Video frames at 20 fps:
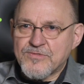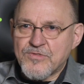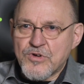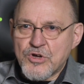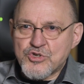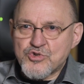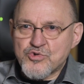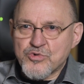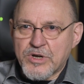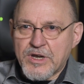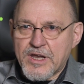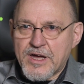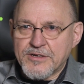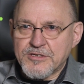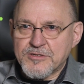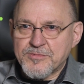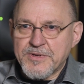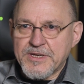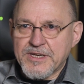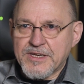virtual
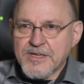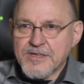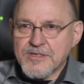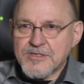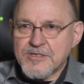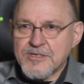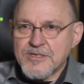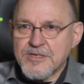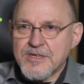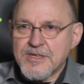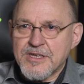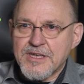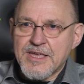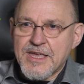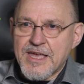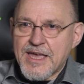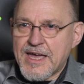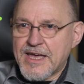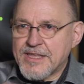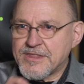loudspeakers
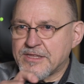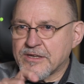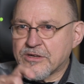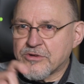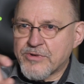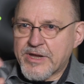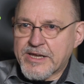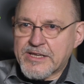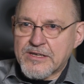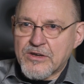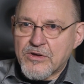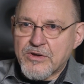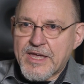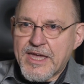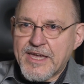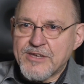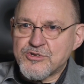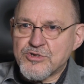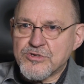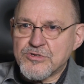at the correct
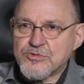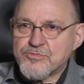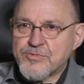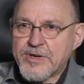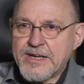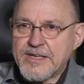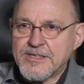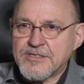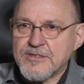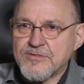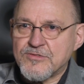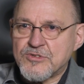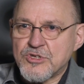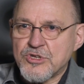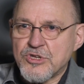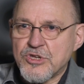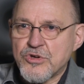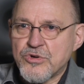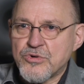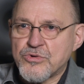locations relative to
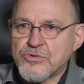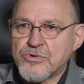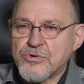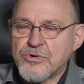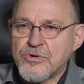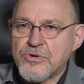you,